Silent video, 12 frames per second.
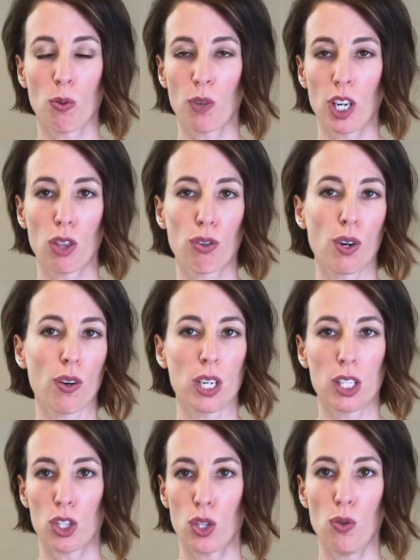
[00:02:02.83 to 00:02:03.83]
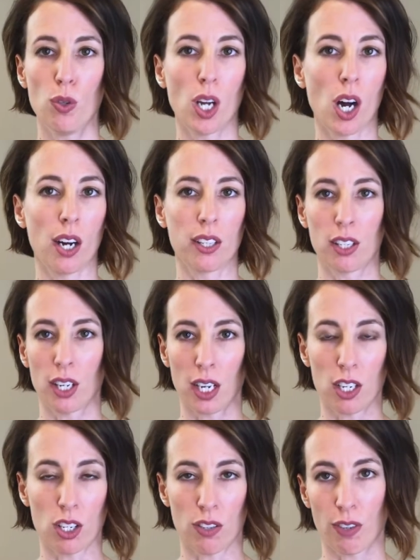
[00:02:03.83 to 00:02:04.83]
will read through it, it's too long, they're
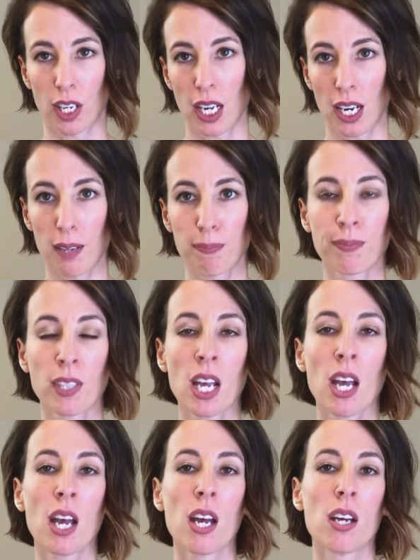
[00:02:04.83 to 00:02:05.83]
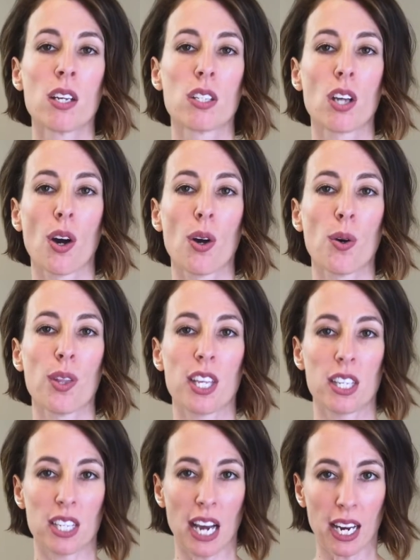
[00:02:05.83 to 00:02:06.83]
gonna just forget it. So
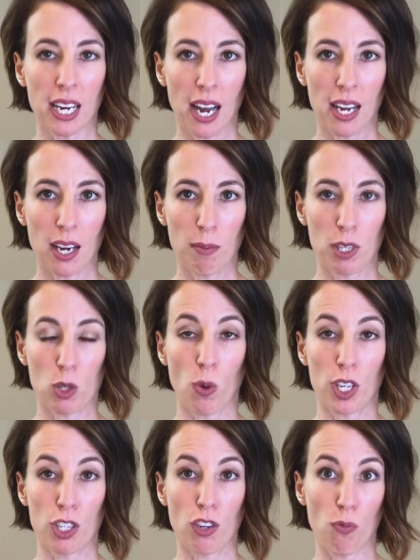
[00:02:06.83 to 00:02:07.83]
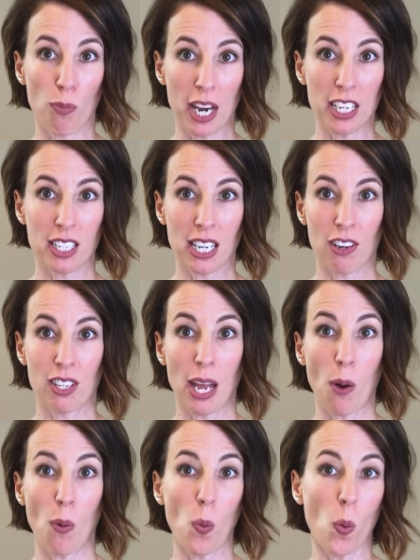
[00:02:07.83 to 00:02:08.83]
the second item is, once you've baked it down to
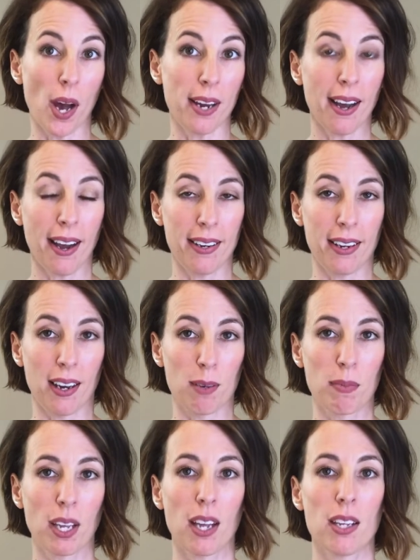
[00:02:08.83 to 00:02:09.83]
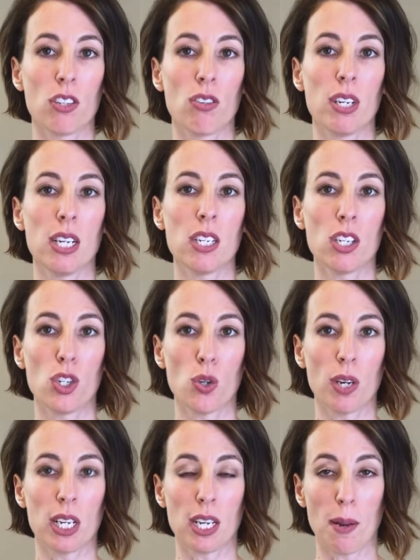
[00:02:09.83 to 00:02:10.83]
that one item, is you need to do
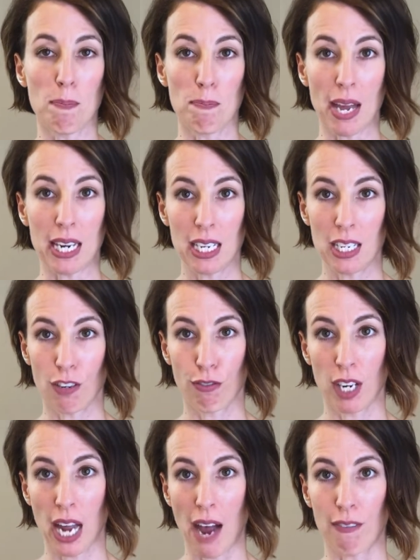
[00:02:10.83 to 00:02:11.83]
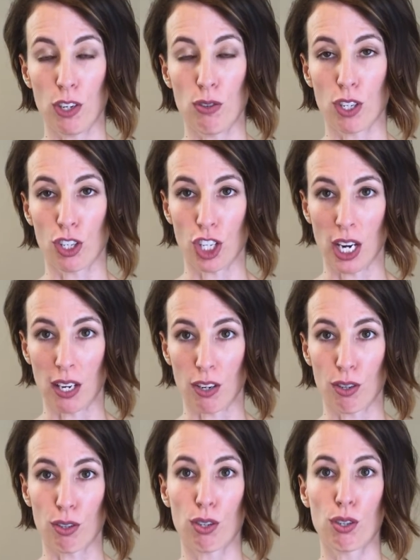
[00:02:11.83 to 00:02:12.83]
it in many different avenues or
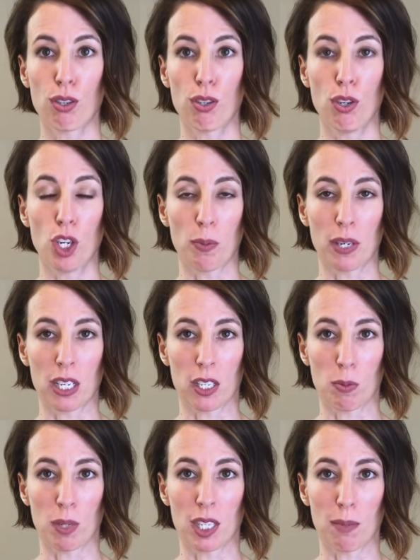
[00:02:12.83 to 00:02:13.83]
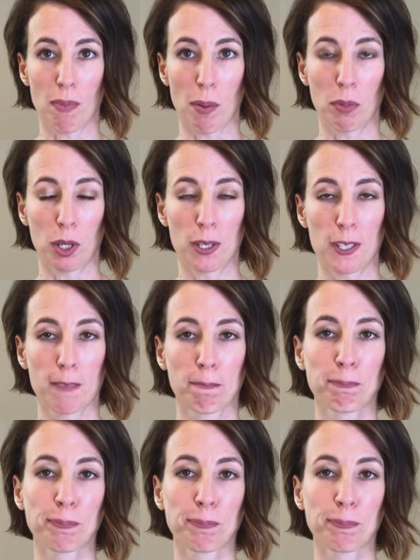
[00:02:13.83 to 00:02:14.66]
channels to your participants and members.